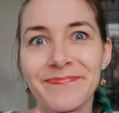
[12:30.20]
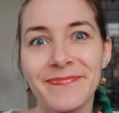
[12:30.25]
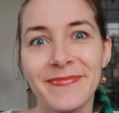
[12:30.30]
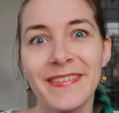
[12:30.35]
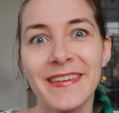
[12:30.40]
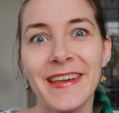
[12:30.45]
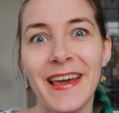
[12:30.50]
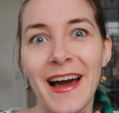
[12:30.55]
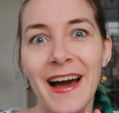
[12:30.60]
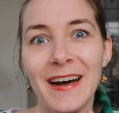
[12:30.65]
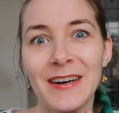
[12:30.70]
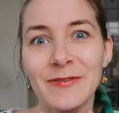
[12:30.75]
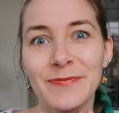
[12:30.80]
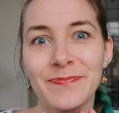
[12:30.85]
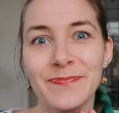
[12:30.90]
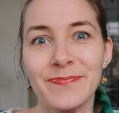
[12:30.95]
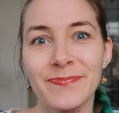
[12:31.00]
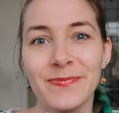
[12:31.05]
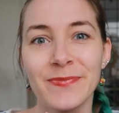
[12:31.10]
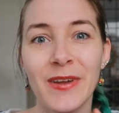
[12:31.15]
Yeah,
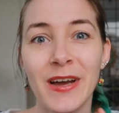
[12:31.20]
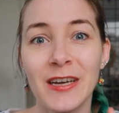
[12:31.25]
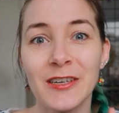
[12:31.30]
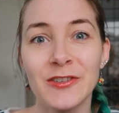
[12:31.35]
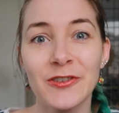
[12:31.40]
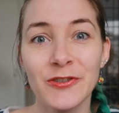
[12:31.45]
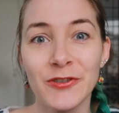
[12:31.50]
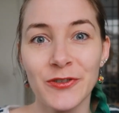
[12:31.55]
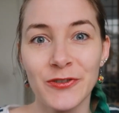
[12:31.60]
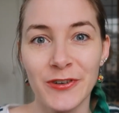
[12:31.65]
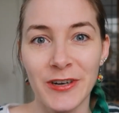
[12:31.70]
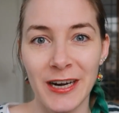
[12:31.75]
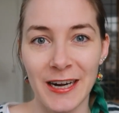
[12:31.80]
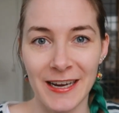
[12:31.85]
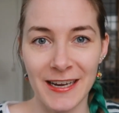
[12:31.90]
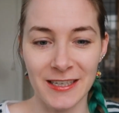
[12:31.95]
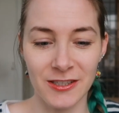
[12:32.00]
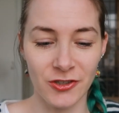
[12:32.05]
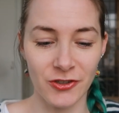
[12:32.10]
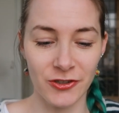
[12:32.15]
I do
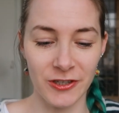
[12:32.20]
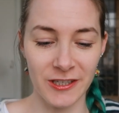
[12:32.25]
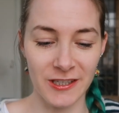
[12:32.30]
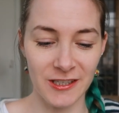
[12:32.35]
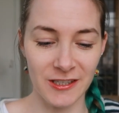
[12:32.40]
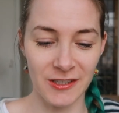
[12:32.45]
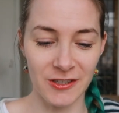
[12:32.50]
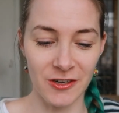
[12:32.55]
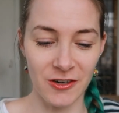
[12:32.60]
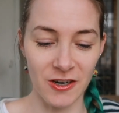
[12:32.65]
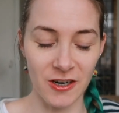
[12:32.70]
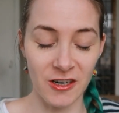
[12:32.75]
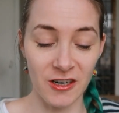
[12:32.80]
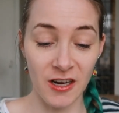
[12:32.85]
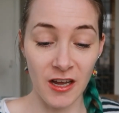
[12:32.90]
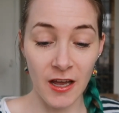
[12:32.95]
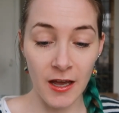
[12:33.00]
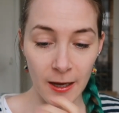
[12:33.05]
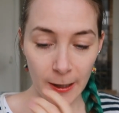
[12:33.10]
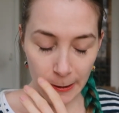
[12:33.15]
really enjoy this yarn.
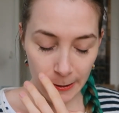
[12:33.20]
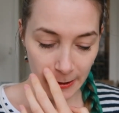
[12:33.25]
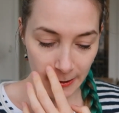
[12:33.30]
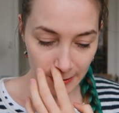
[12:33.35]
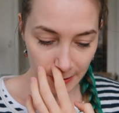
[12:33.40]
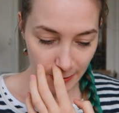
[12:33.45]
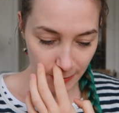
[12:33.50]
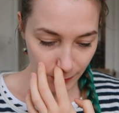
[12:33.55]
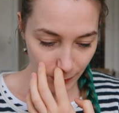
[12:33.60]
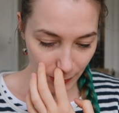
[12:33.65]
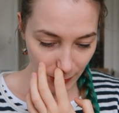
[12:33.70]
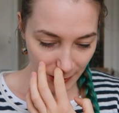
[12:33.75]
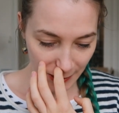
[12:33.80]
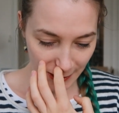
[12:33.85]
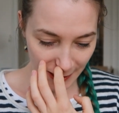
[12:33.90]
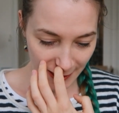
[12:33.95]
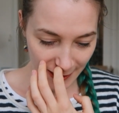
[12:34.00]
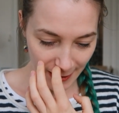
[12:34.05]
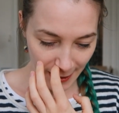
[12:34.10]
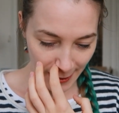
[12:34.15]
This is one
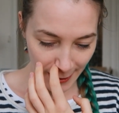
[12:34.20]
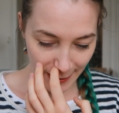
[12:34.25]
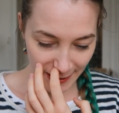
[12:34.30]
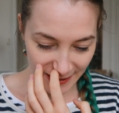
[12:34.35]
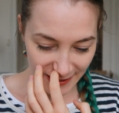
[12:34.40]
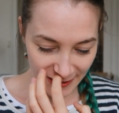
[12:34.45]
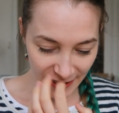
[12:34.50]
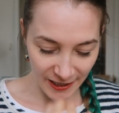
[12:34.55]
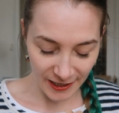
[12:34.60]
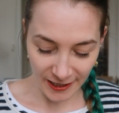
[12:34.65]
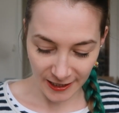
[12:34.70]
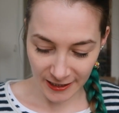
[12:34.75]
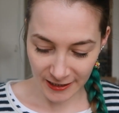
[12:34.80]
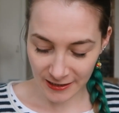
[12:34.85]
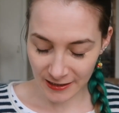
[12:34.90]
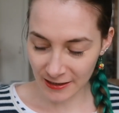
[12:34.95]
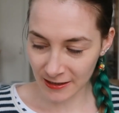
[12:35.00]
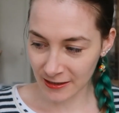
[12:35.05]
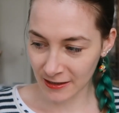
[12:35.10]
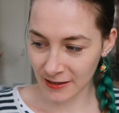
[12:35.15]
that I dyed.